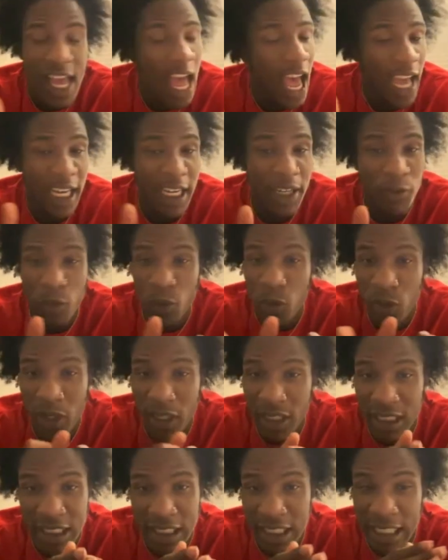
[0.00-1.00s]
I didn't even
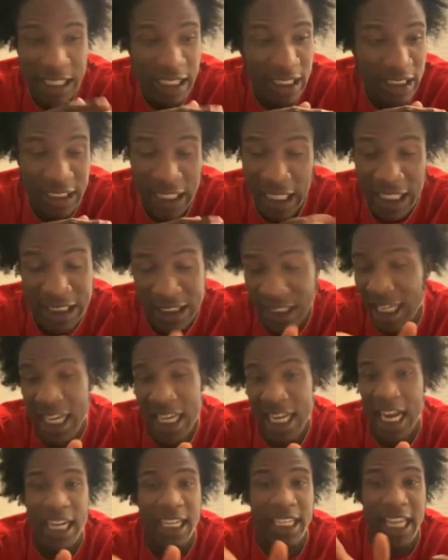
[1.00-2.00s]
want to shake his
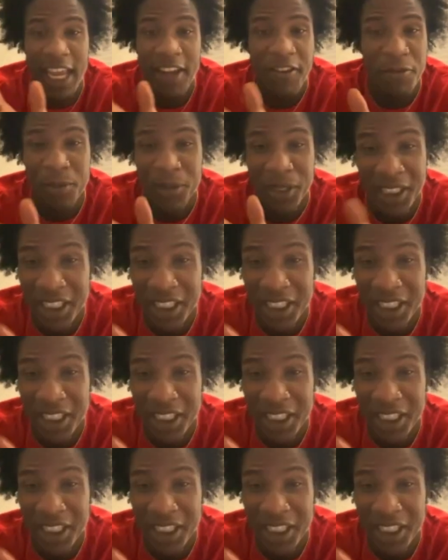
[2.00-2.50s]
hand. I gave give me a